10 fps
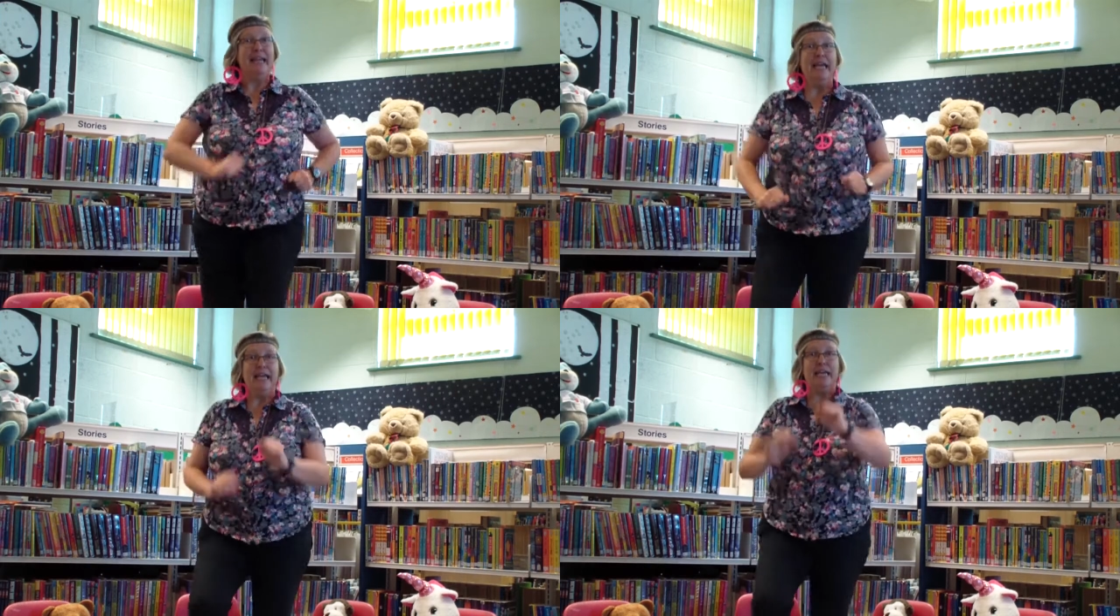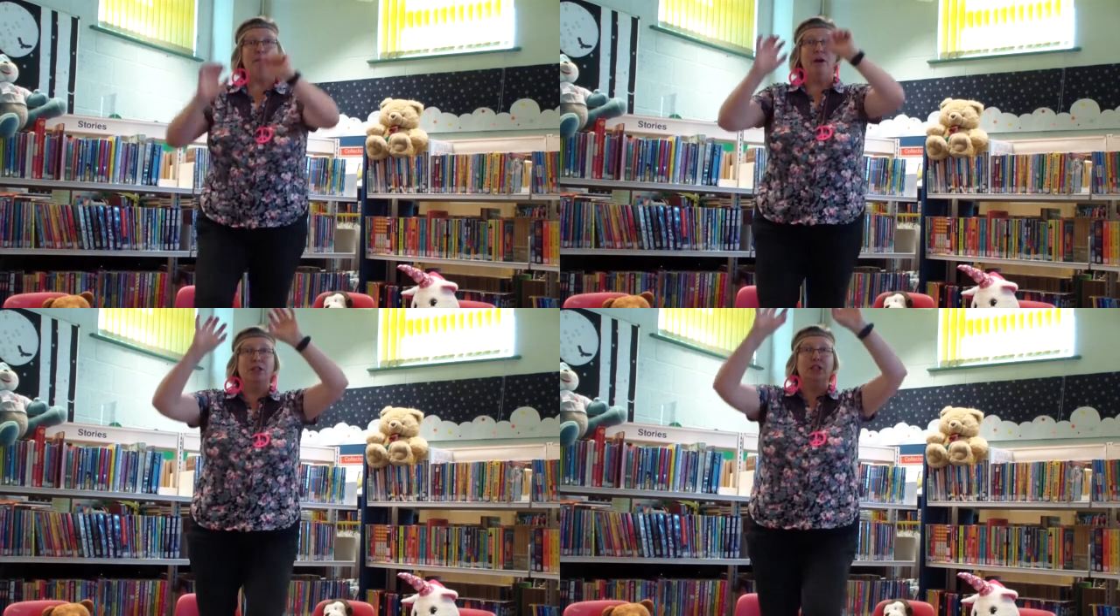He
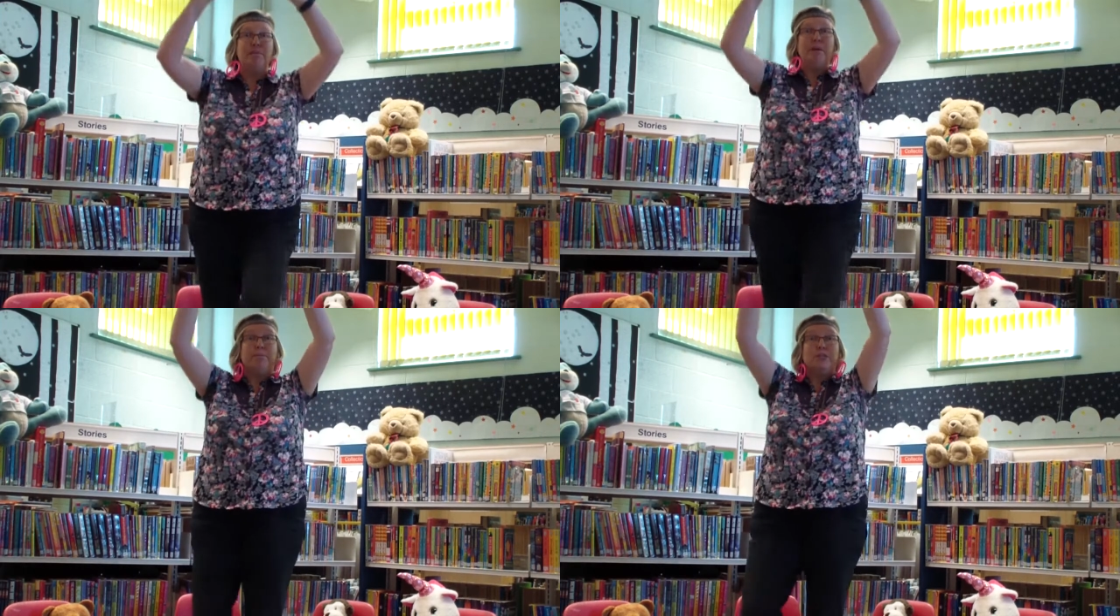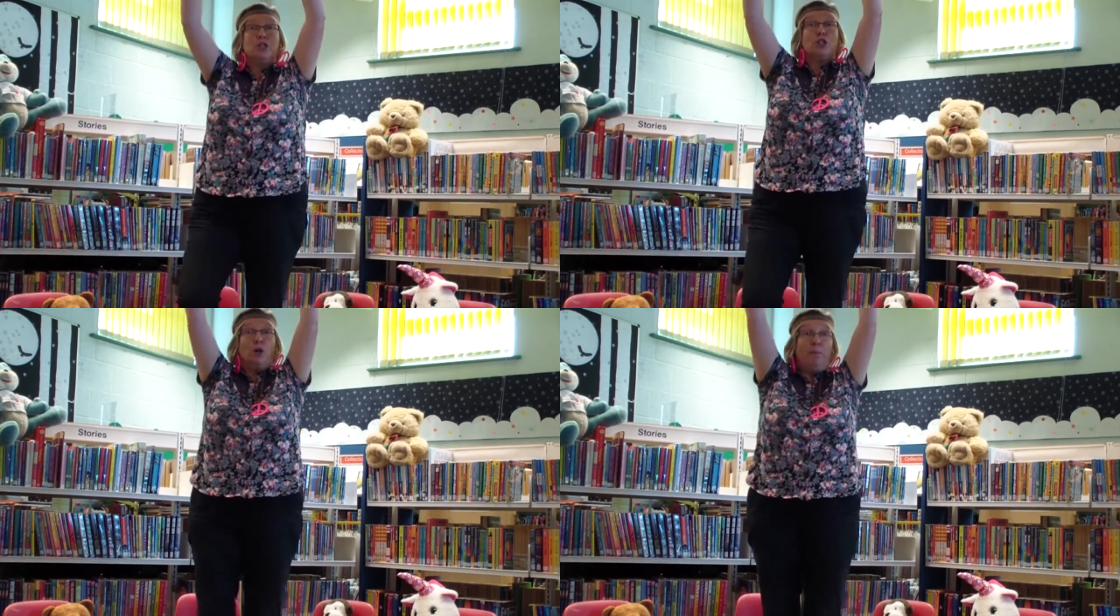marched them up to
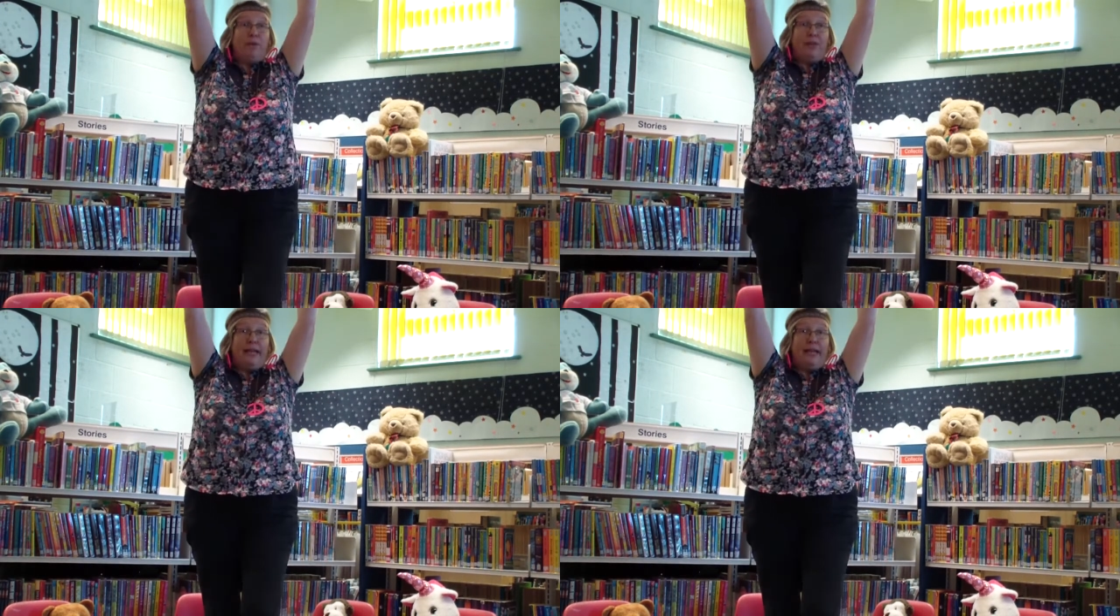the top of the